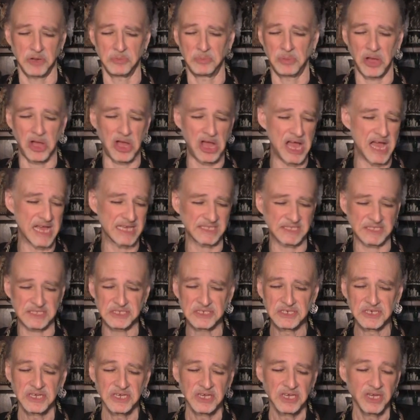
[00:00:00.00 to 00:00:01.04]
A boss,
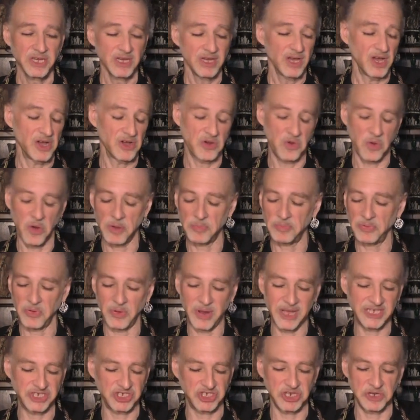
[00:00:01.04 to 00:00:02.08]
a
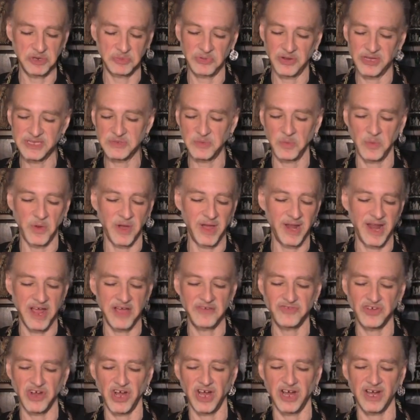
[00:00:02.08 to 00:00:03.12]
corporation, a president,
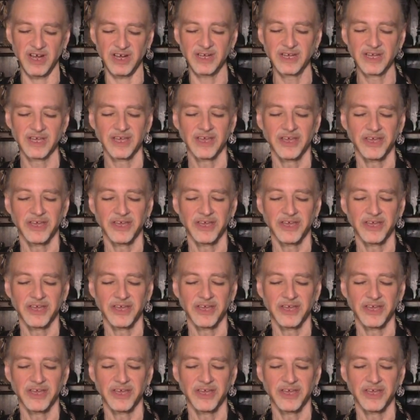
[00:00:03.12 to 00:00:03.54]
whatever.